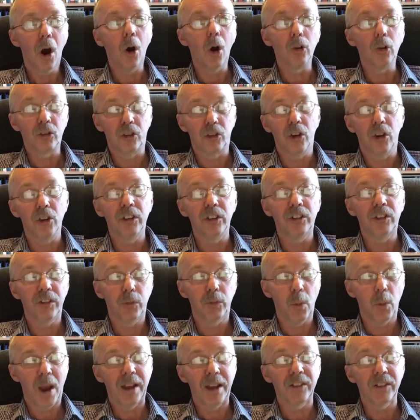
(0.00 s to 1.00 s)

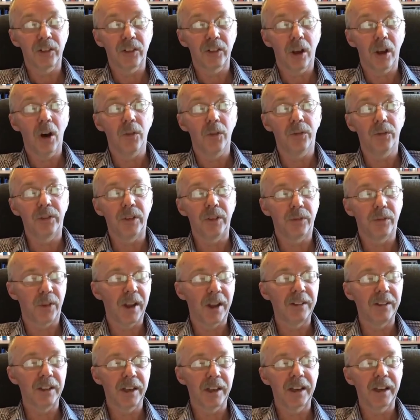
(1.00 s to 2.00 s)
alternative ways of
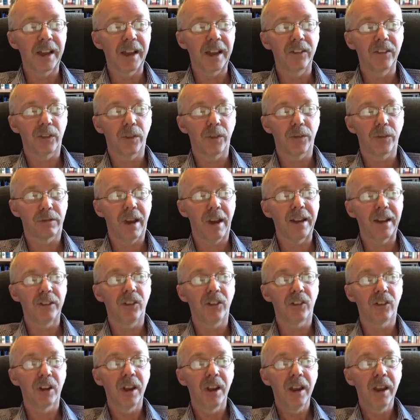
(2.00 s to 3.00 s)
defending against the
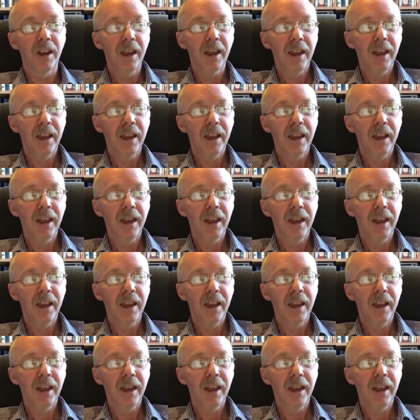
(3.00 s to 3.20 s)
French.